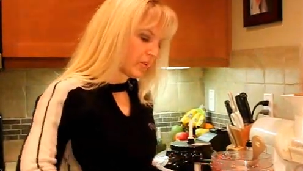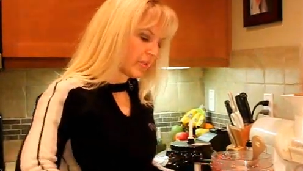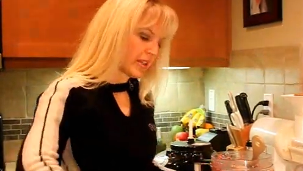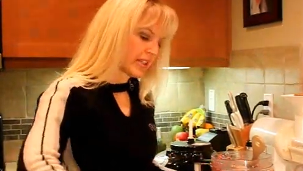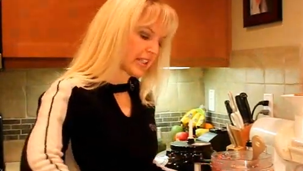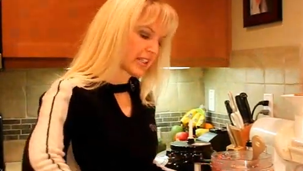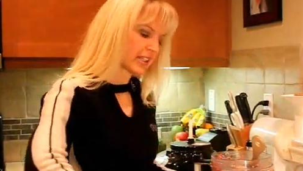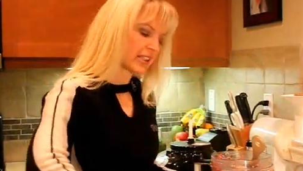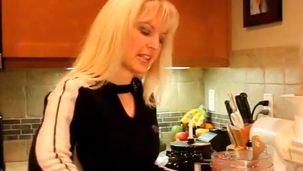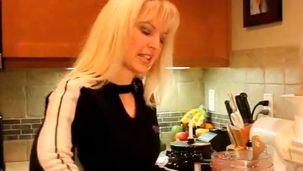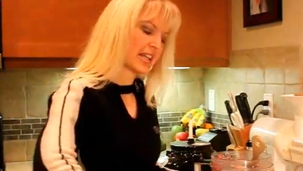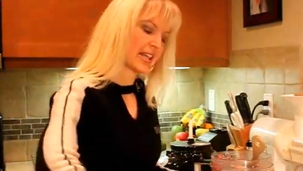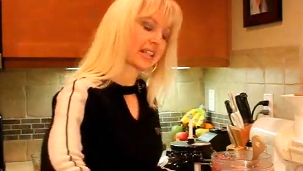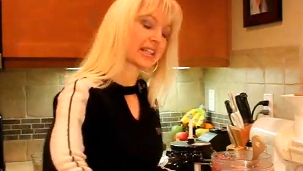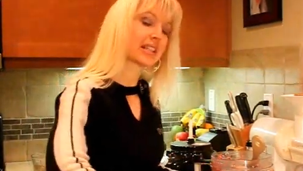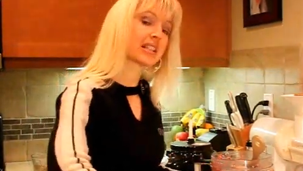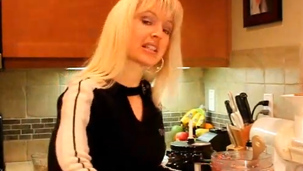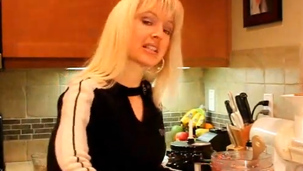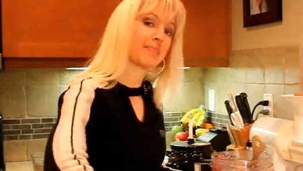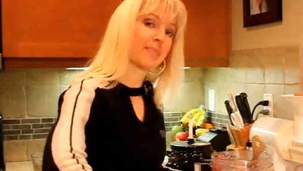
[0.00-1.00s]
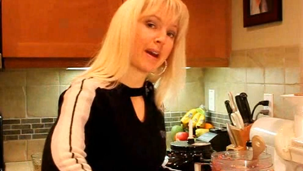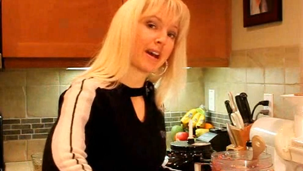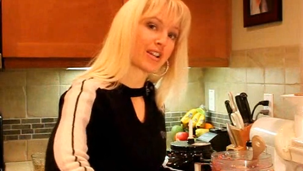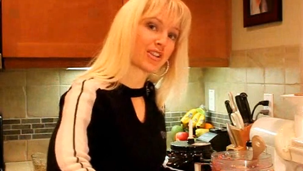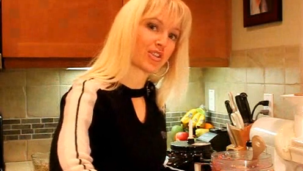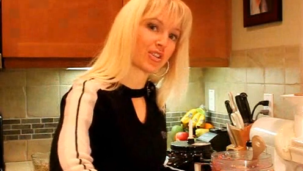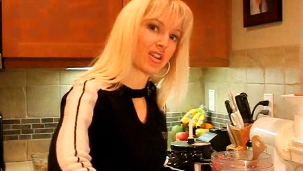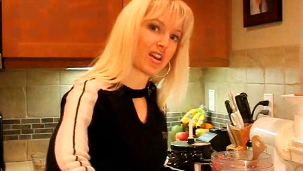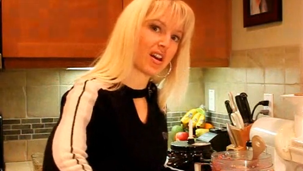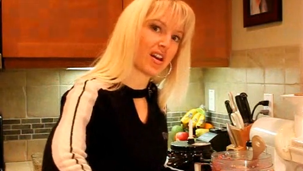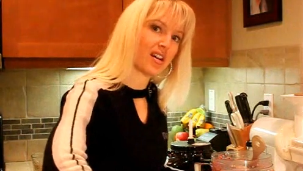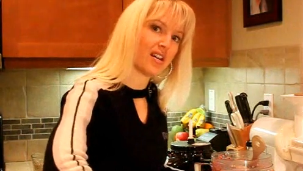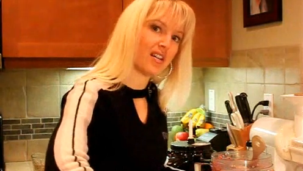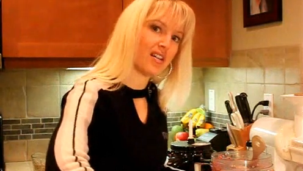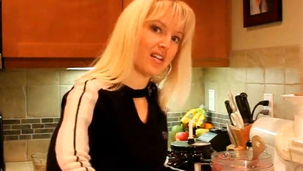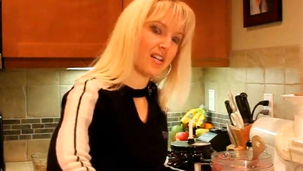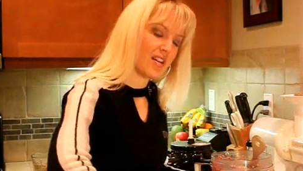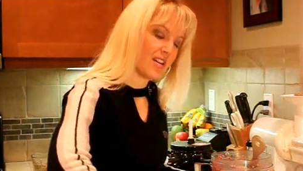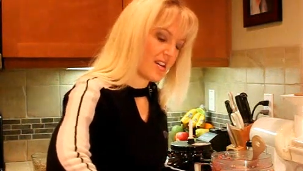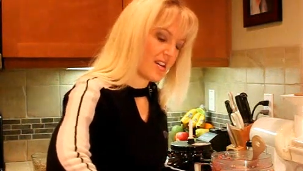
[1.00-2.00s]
can basically take a spatula